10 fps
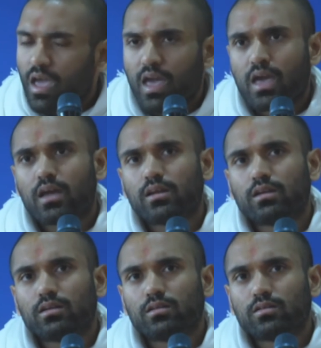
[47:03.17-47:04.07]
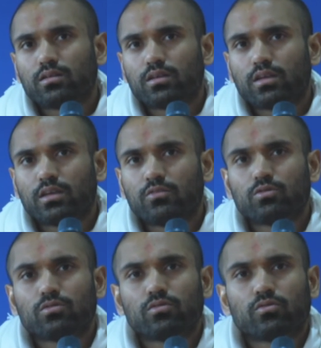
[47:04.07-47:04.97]
And
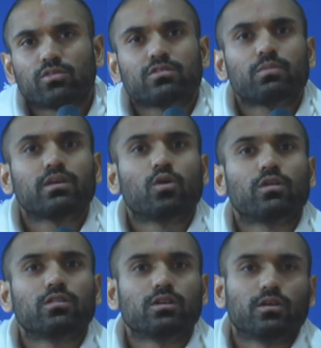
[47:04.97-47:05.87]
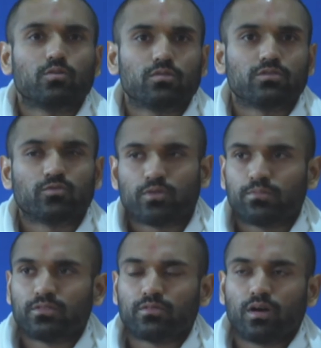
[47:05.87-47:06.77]
Rasik Bhai Gondalia was from
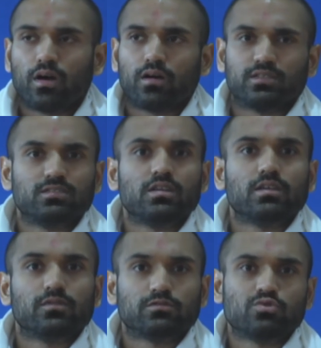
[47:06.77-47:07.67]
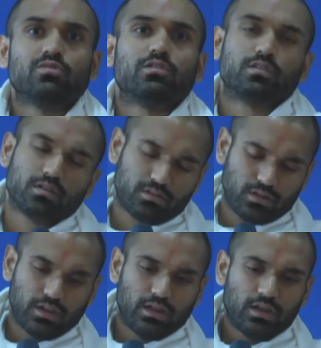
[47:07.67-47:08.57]
the city of Surat
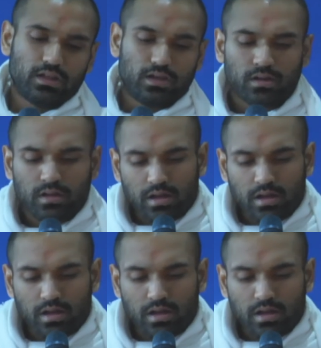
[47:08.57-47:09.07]
in India.